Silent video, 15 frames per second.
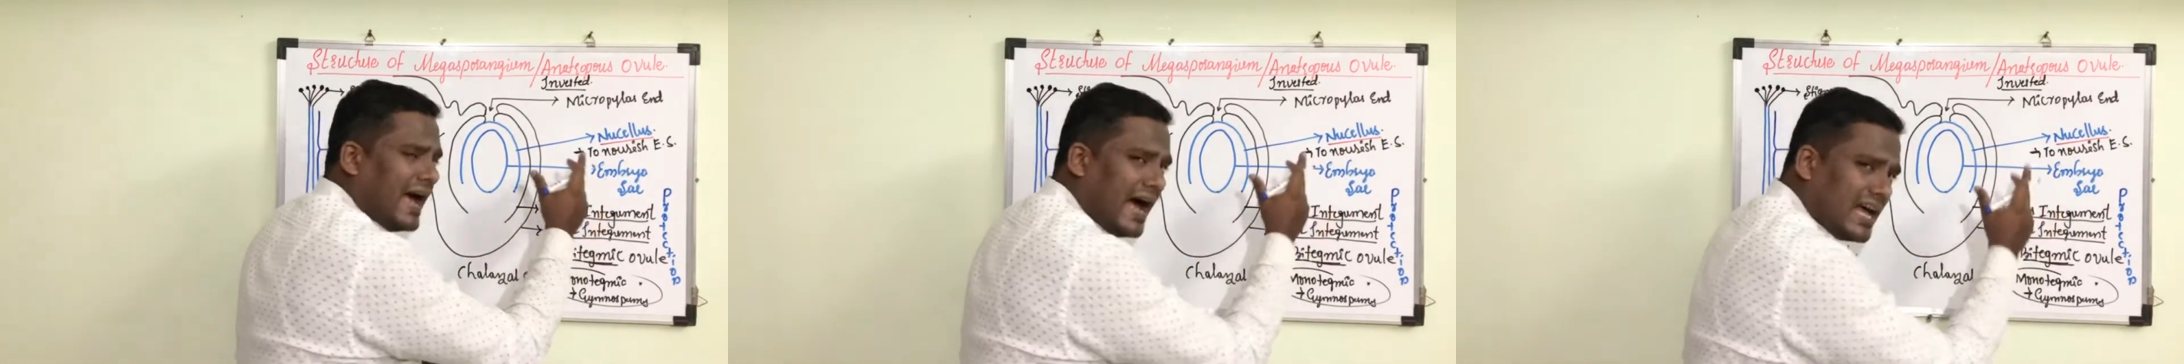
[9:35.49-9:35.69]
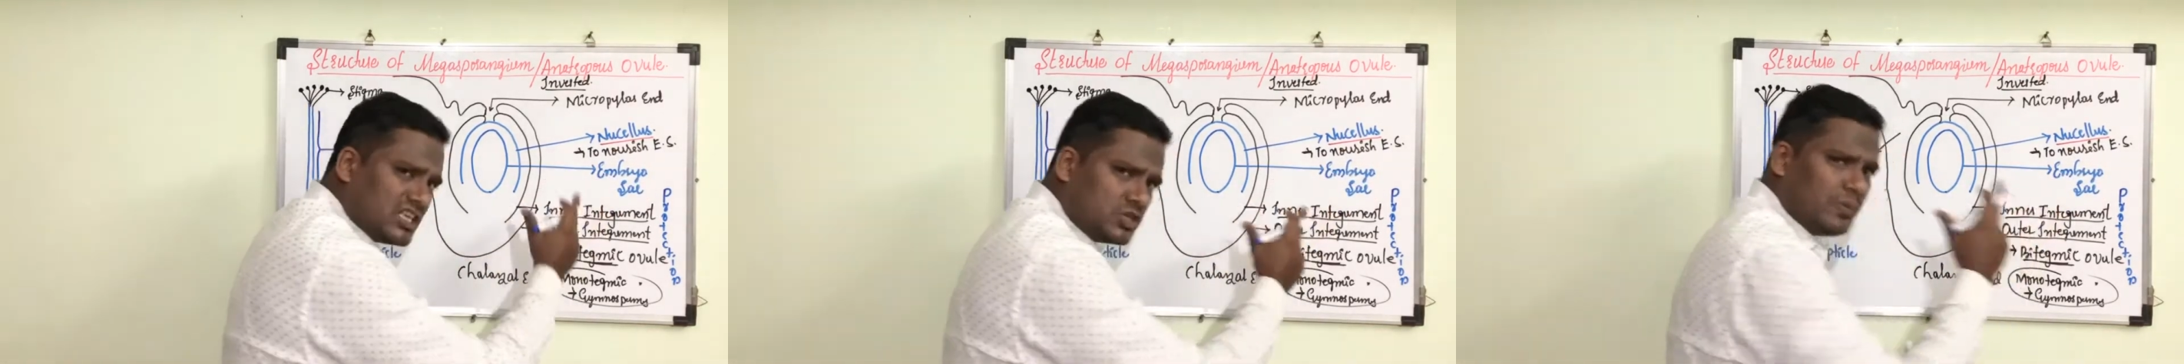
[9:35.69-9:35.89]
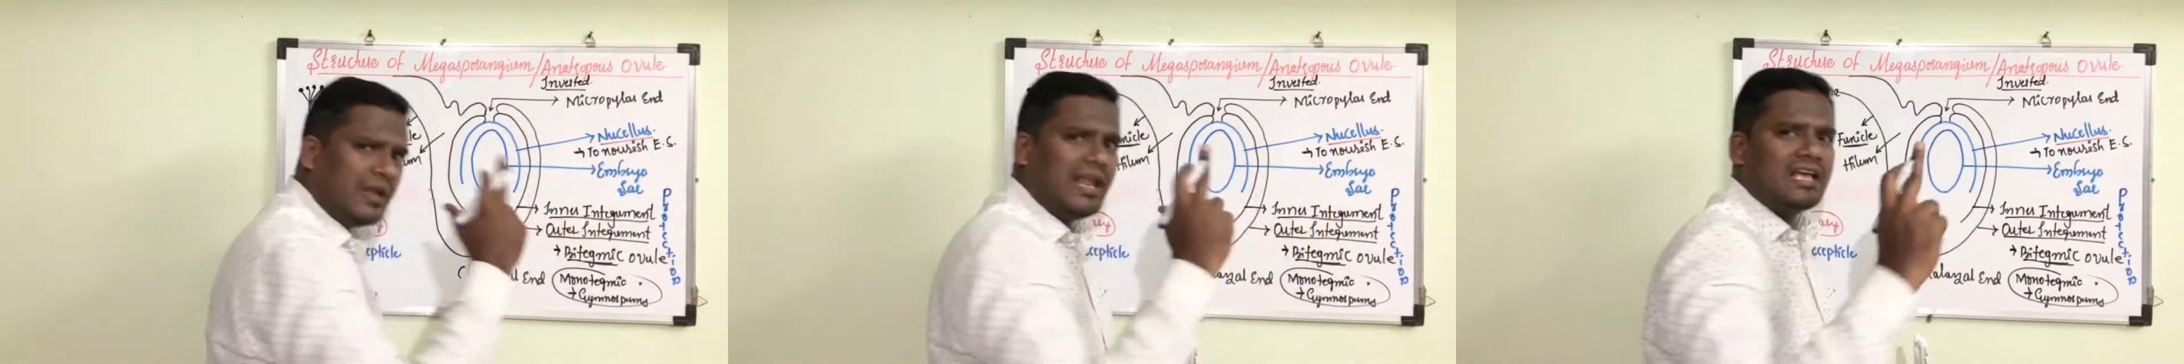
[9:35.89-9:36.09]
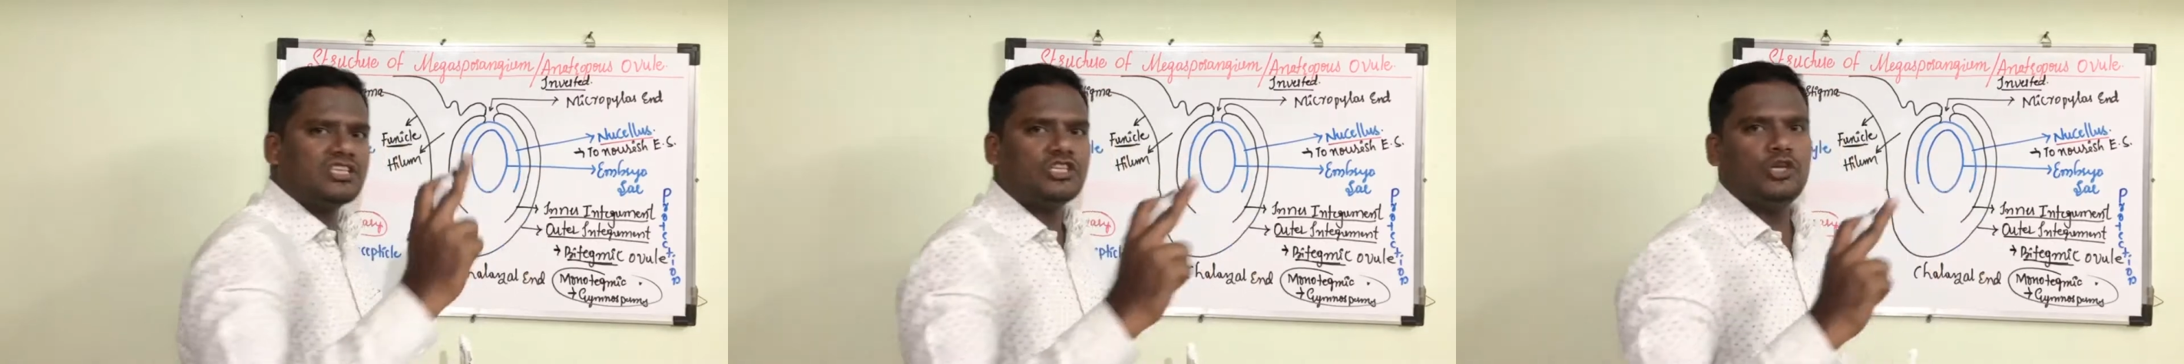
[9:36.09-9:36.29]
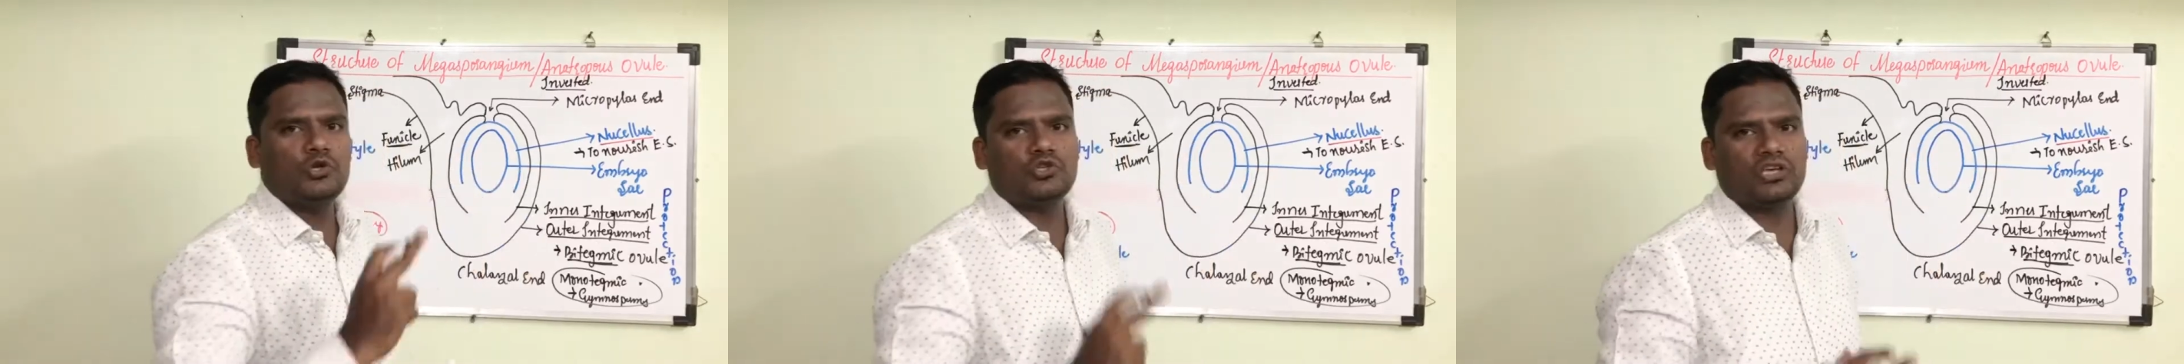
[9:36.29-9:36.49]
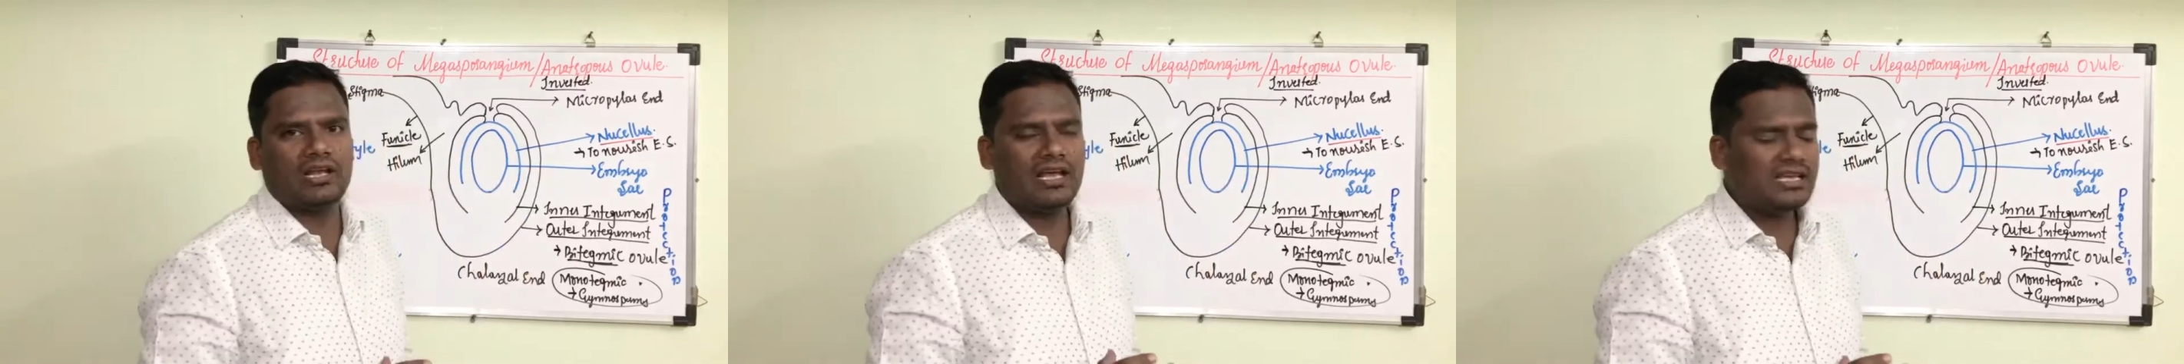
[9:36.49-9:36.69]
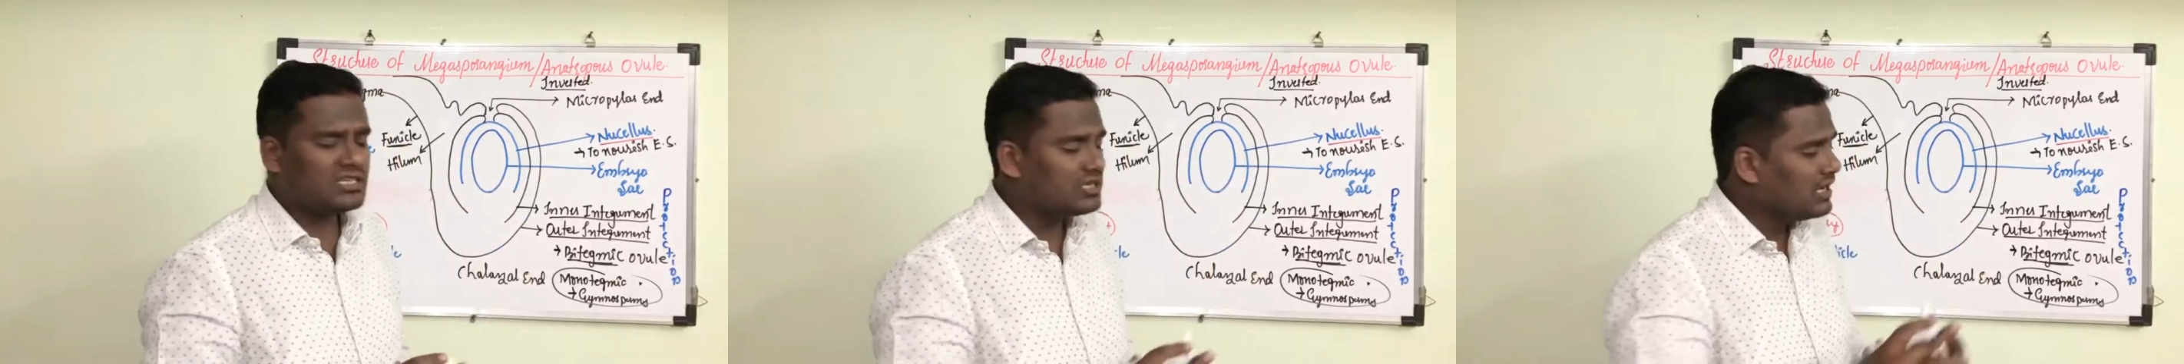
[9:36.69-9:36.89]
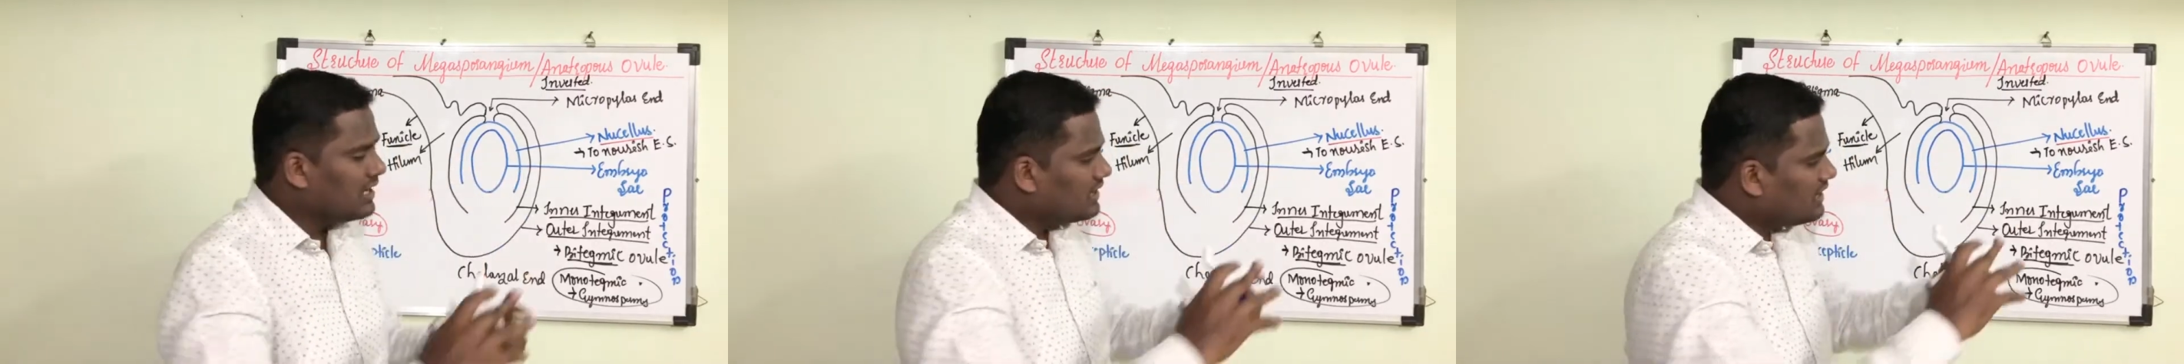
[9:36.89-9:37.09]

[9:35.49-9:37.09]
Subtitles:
as well as nucellus,